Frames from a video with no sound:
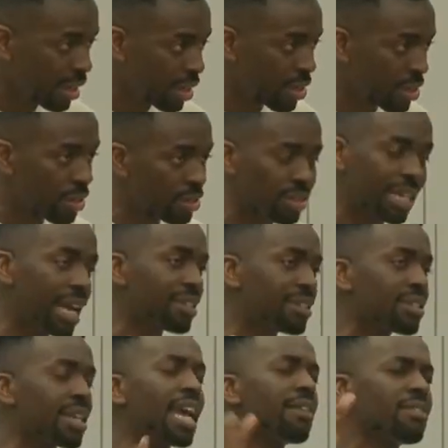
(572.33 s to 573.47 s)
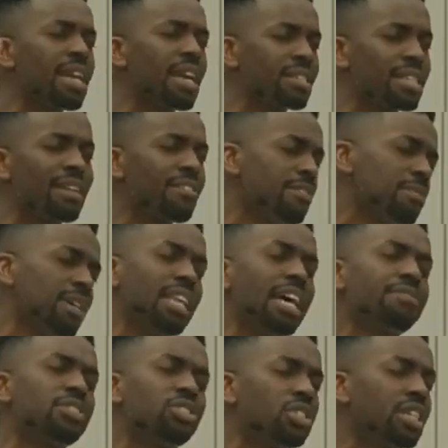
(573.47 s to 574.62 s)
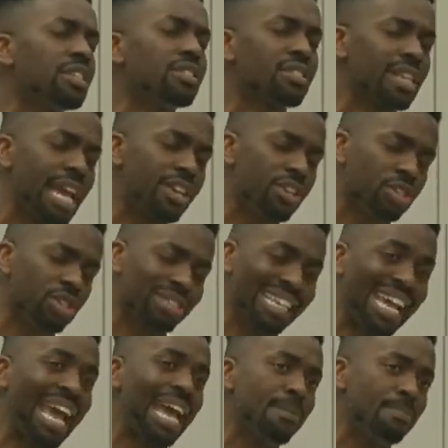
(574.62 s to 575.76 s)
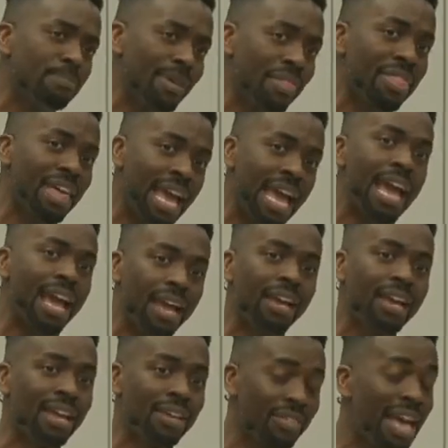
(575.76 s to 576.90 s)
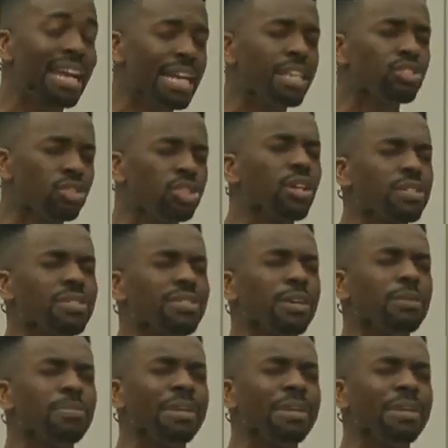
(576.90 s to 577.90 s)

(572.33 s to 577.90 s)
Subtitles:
You don't get saved, yes, I've given my life to Jesus, and you just camp there. That is just the